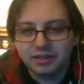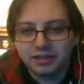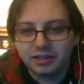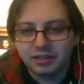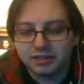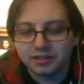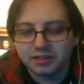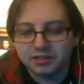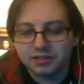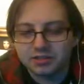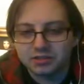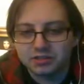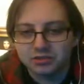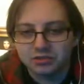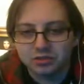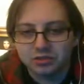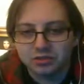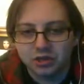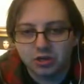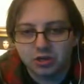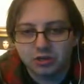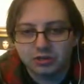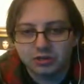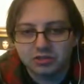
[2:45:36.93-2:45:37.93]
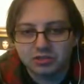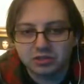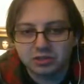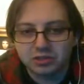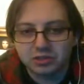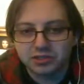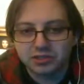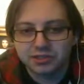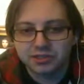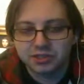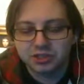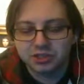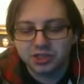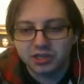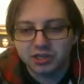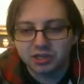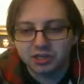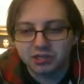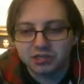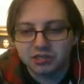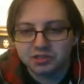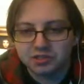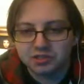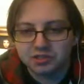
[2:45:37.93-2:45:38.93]
He can still go as long as he
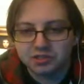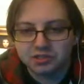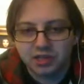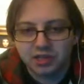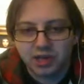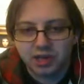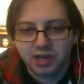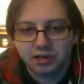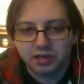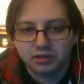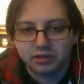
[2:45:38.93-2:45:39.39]
changes his style.